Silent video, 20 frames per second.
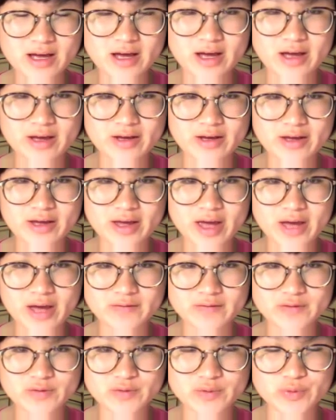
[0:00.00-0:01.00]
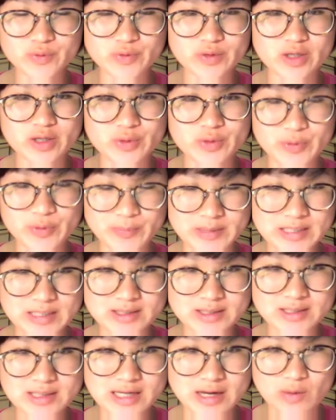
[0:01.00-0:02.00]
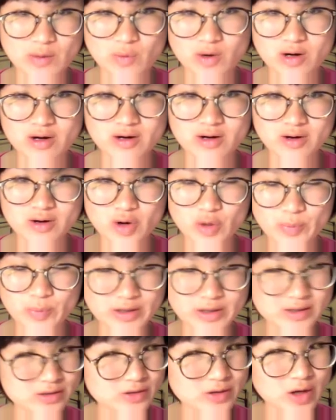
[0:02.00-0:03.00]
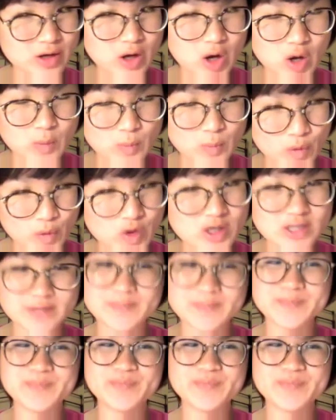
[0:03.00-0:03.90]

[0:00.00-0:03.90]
I have to repeat our homework.